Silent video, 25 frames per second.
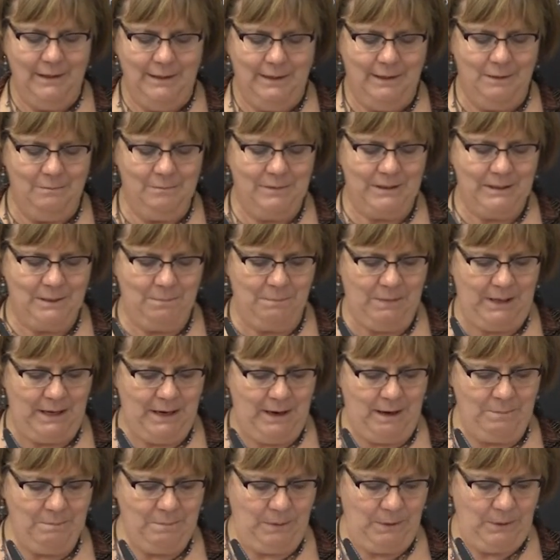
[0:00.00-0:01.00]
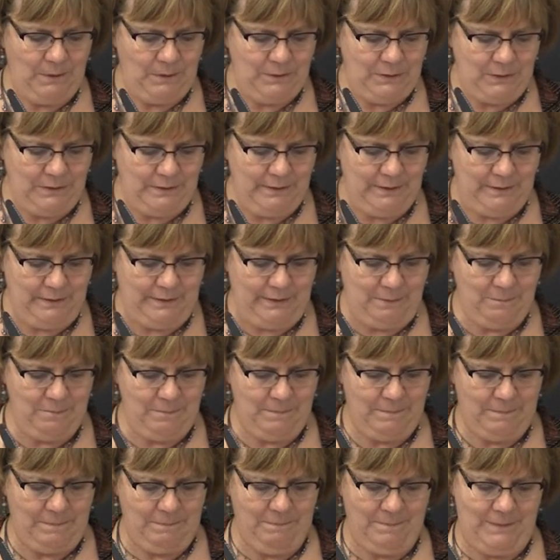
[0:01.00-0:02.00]
It must be our personal
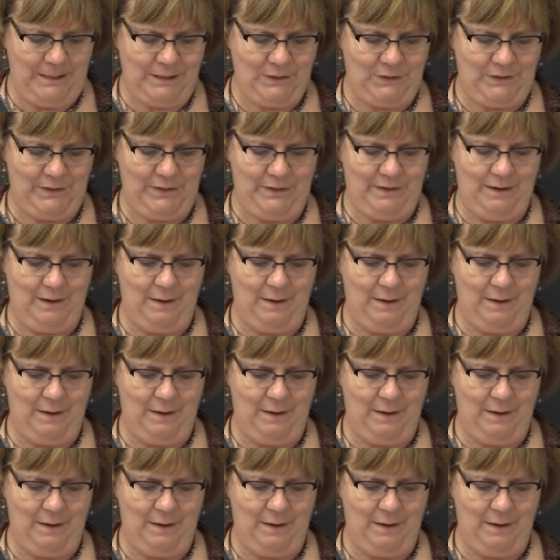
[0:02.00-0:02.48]
mission,